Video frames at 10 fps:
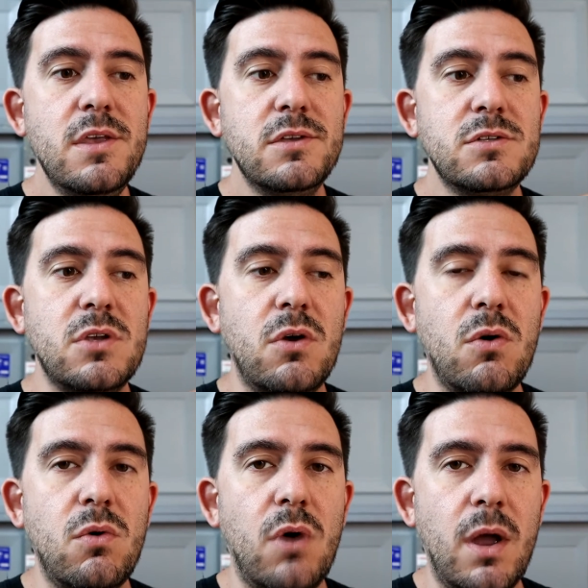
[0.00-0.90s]

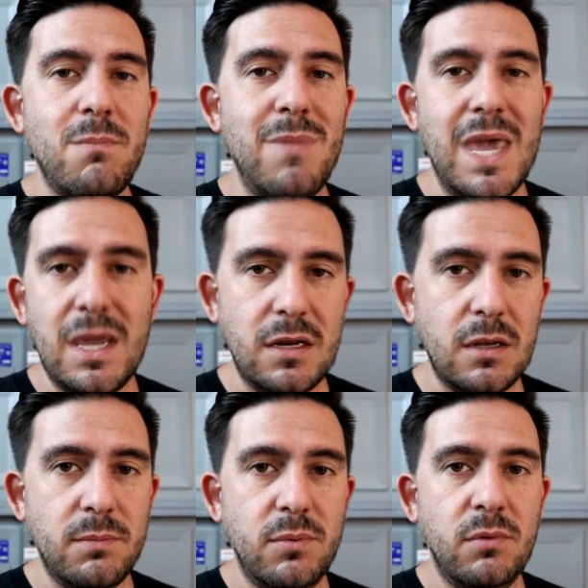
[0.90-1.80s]
So I may end
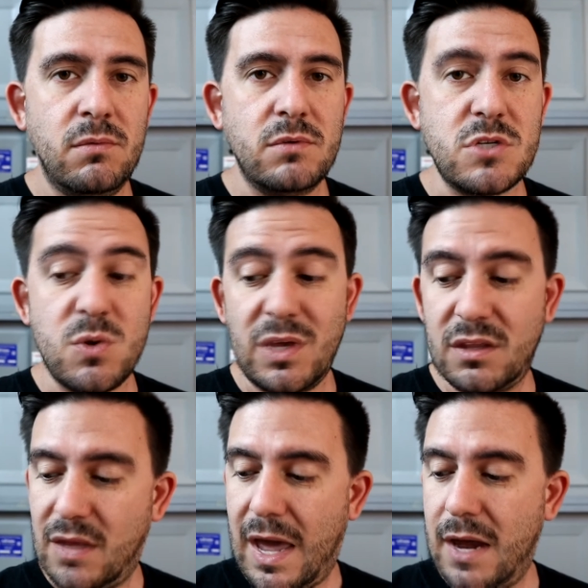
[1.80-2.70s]
up doing
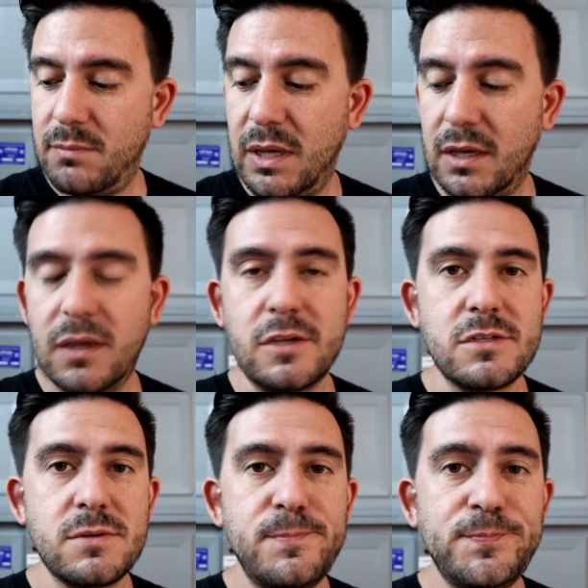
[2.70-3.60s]
that
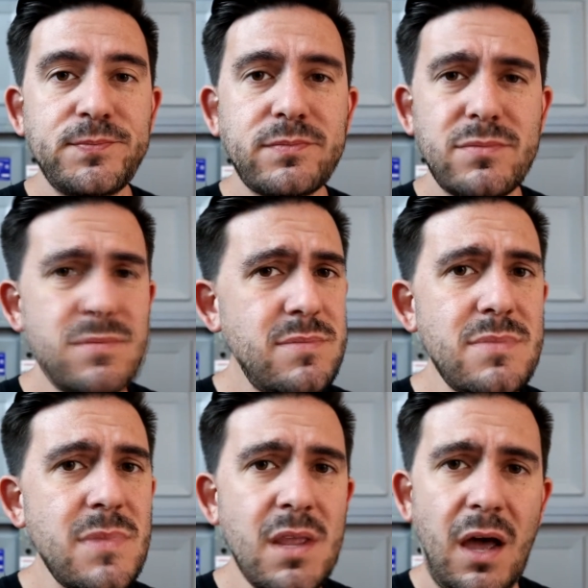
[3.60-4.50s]
because
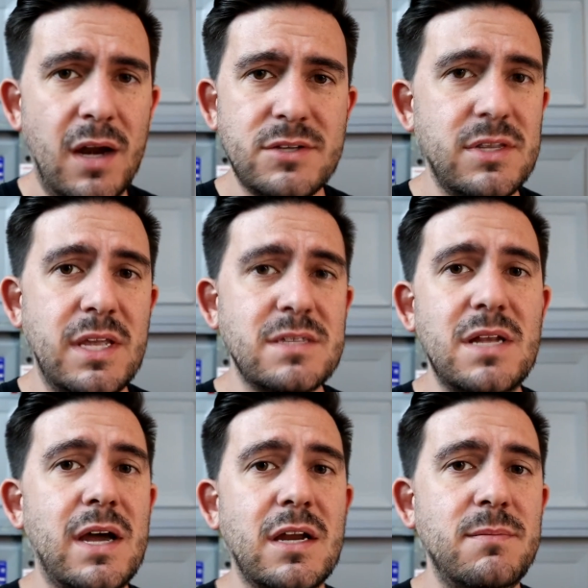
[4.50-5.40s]
honestly, it's
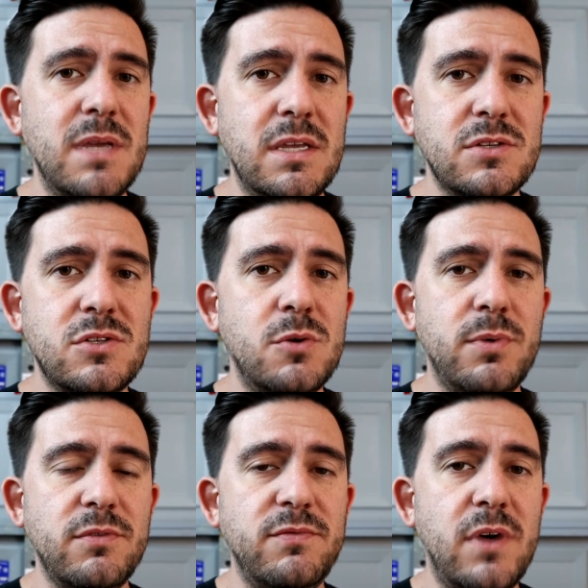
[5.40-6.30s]
not going to be
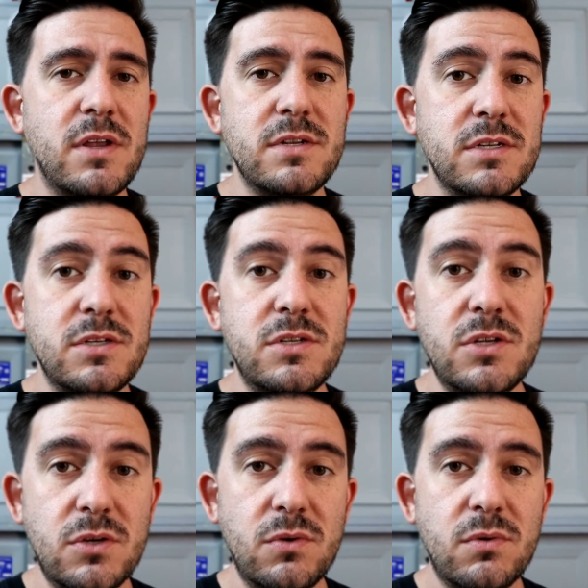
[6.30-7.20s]
super fun to
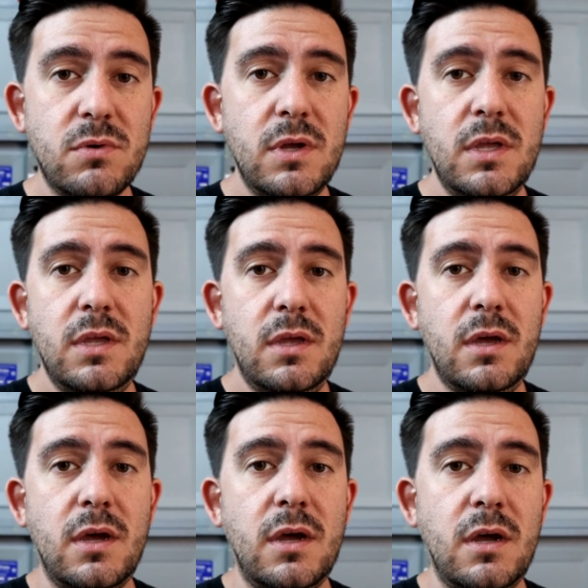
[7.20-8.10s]
do.
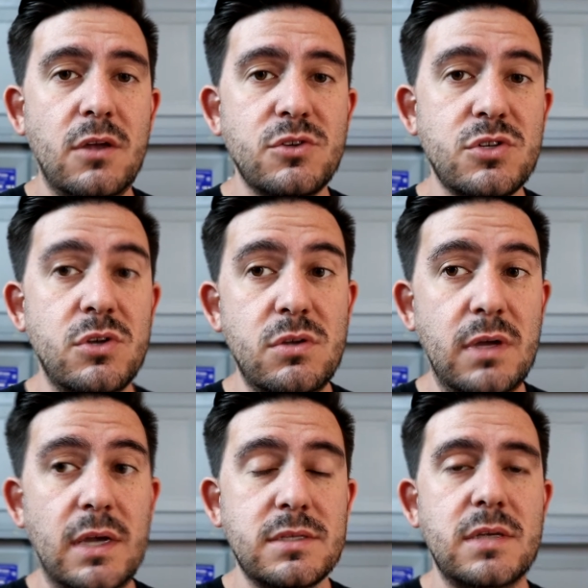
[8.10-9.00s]
I'll show you
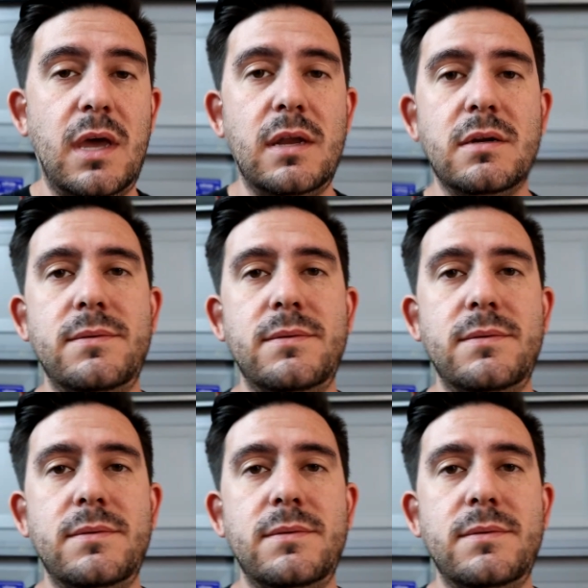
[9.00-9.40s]
guys that.